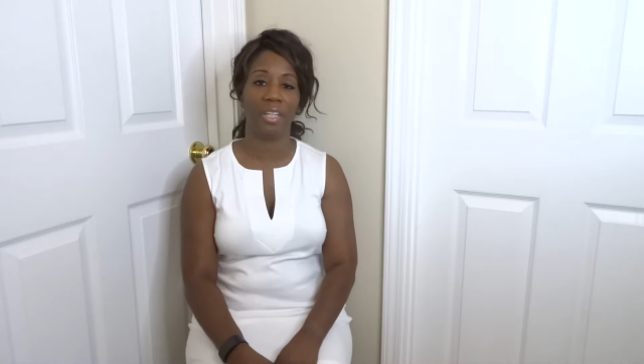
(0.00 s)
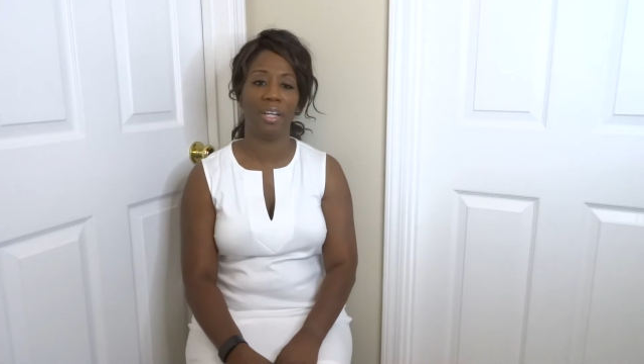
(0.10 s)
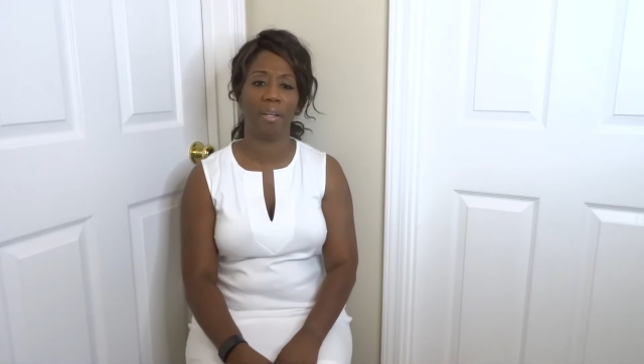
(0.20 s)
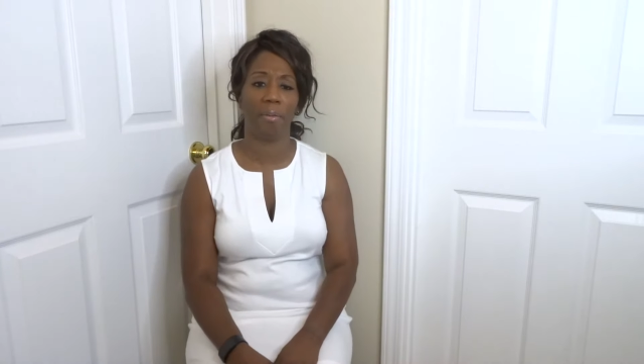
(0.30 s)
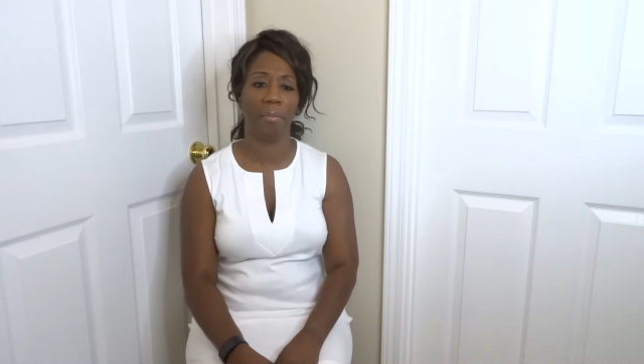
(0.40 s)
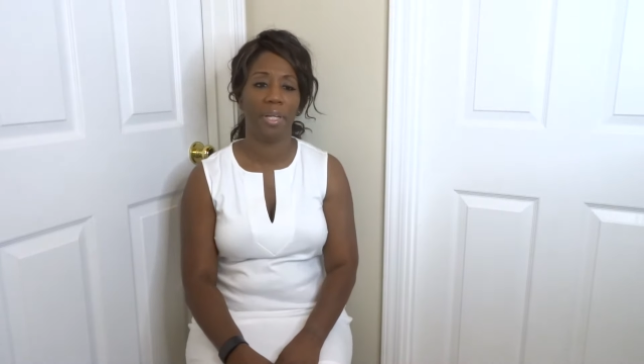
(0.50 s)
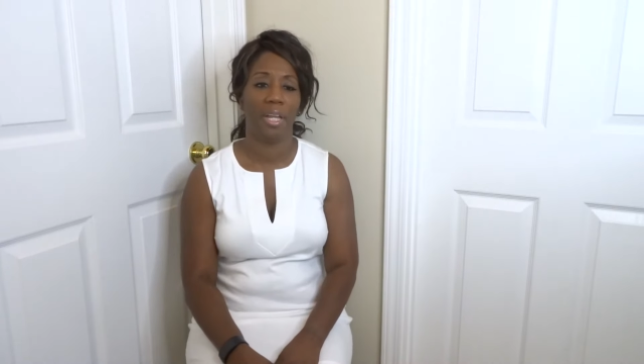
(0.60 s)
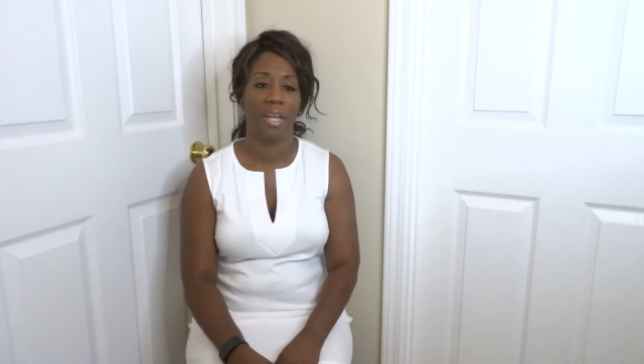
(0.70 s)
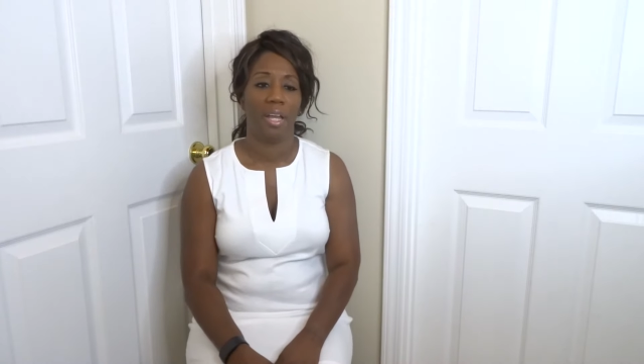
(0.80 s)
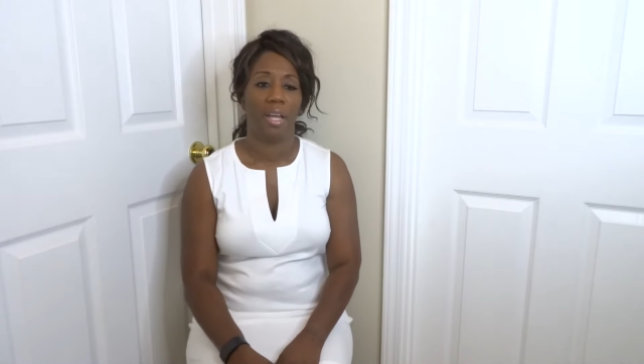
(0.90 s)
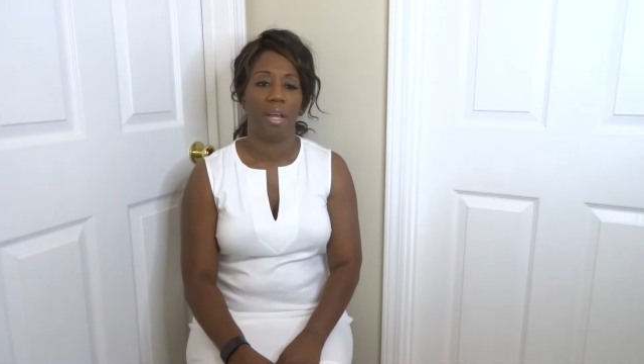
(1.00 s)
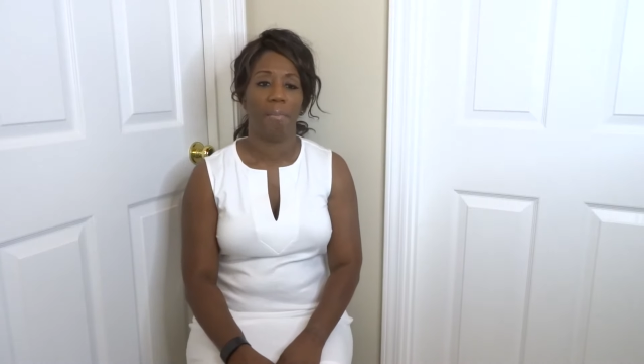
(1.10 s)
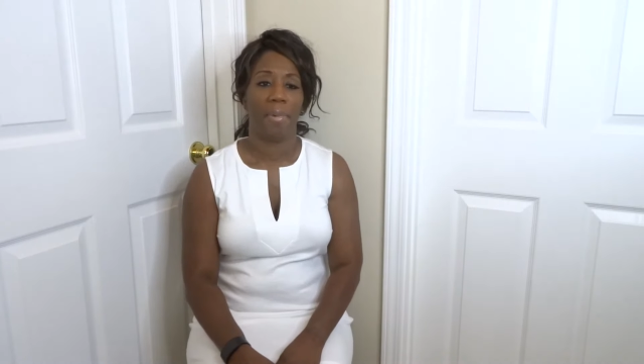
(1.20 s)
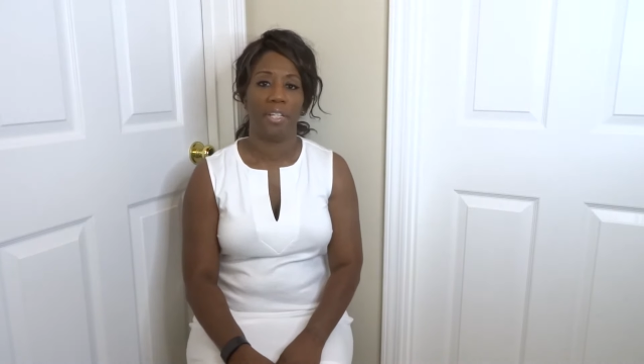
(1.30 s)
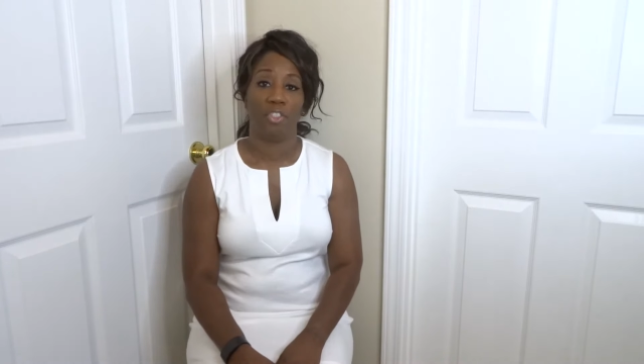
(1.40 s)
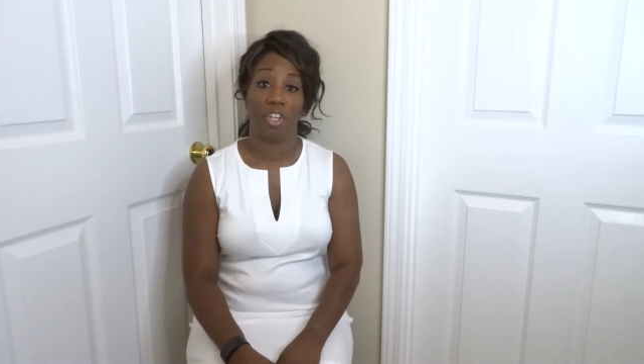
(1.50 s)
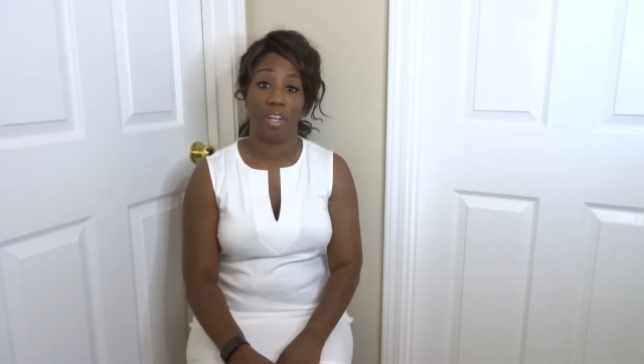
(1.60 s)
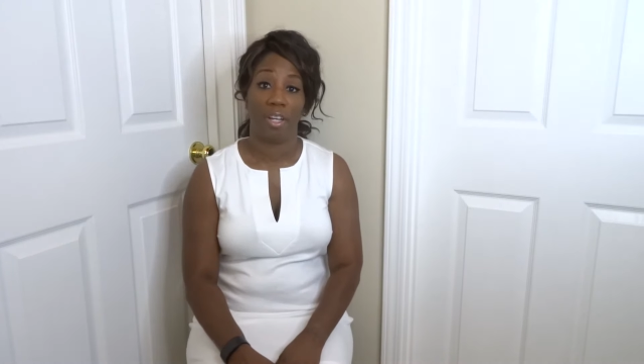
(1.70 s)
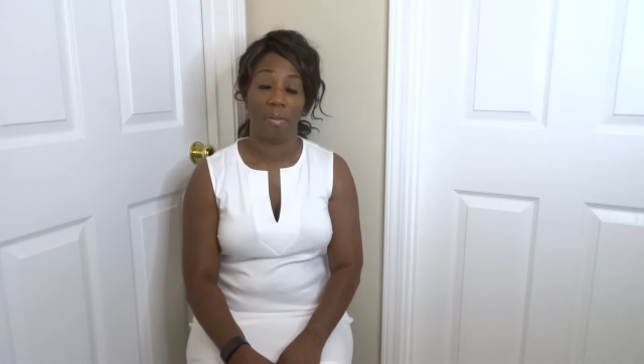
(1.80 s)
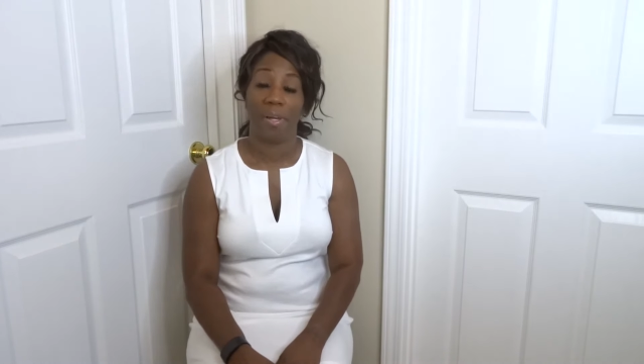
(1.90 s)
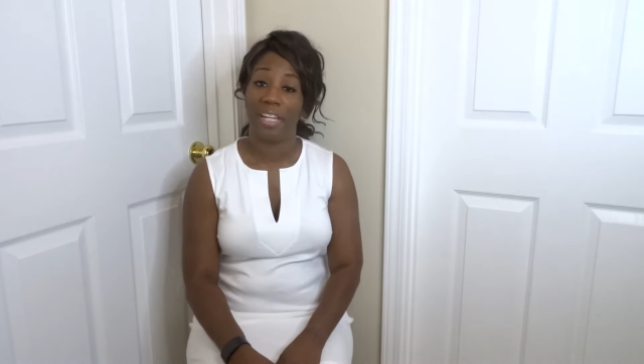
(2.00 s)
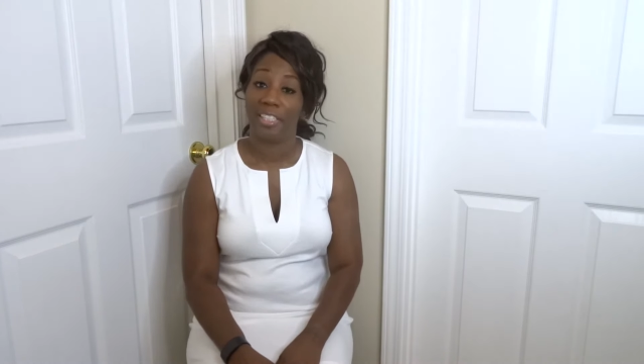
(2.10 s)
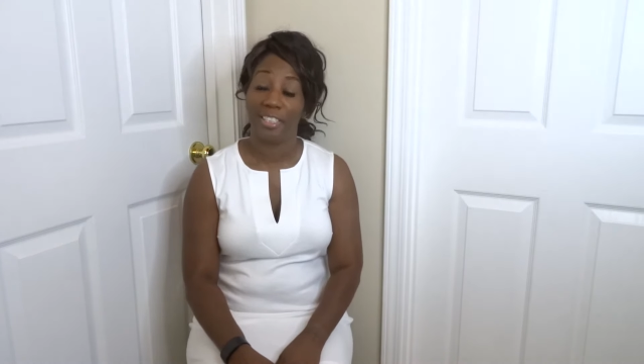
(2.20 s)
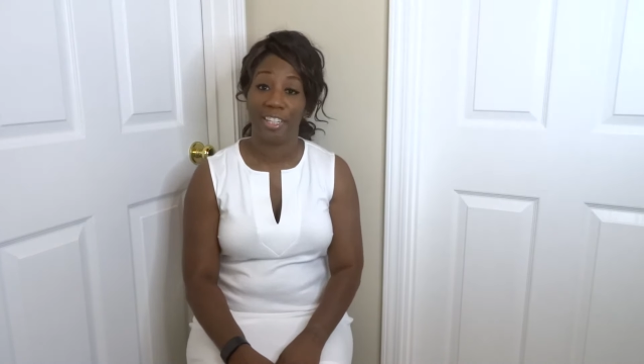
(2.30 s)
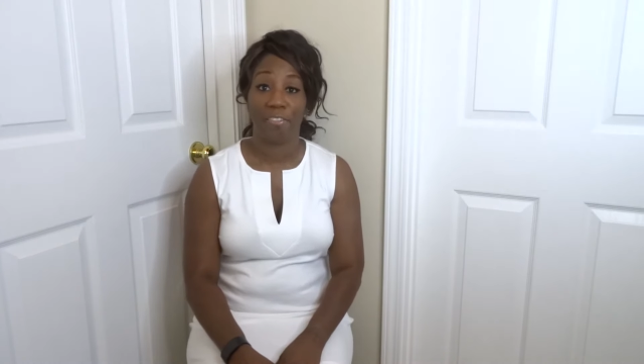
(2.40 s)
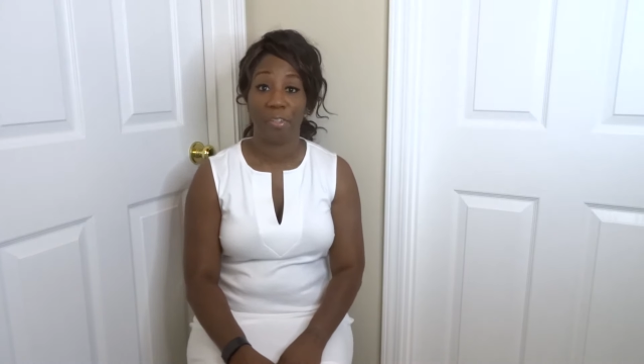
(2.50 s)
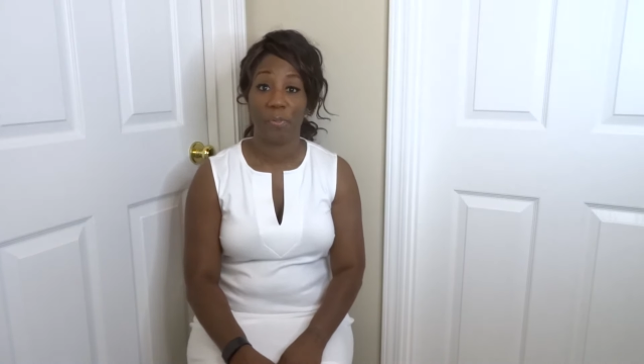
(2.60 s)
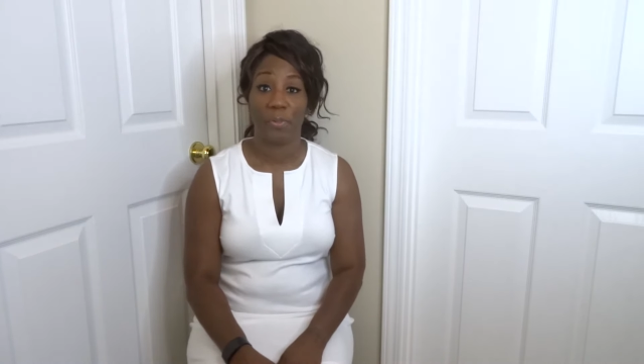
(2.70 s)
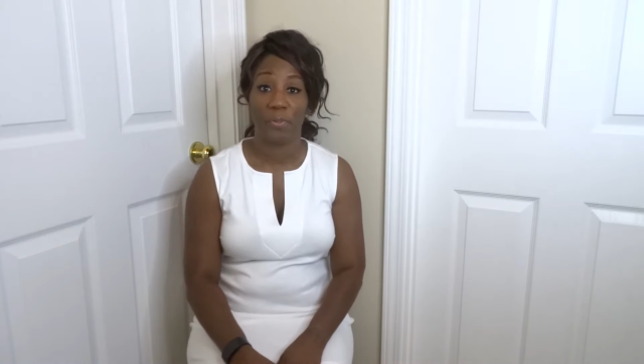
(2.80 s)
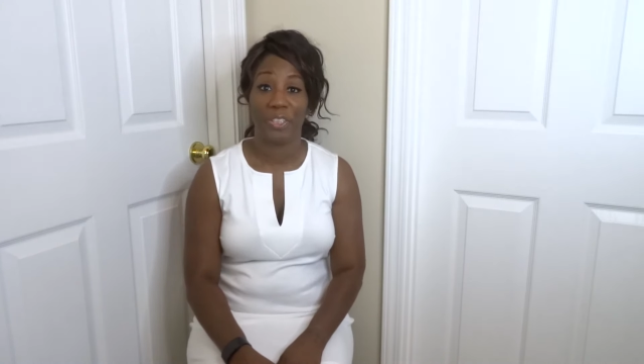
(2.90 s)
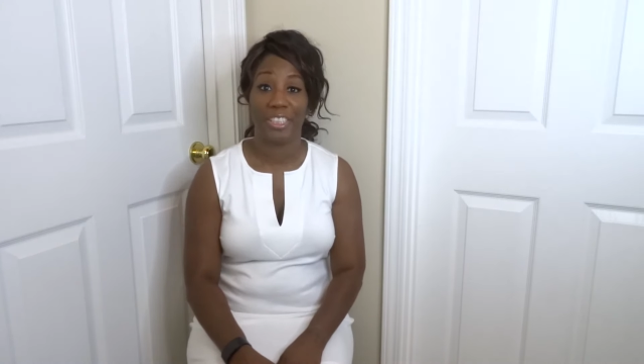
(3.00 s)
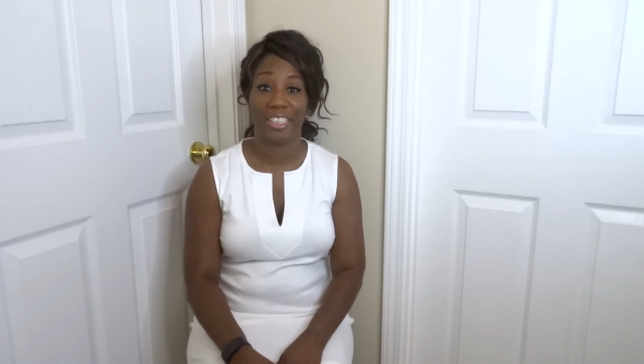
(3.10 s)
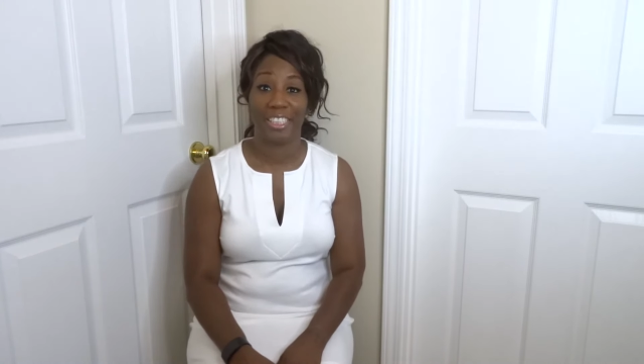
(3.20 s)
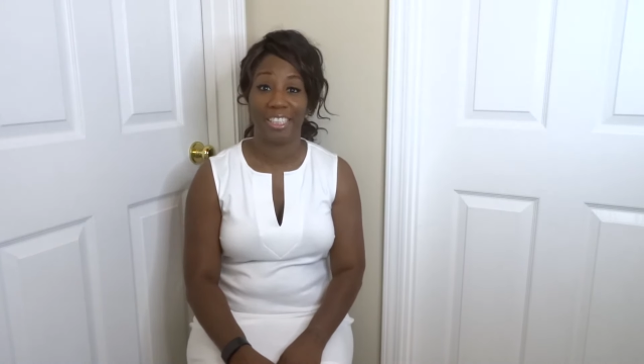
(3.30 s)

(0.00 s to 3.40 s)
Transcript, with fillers: Um, my job, I definitely won't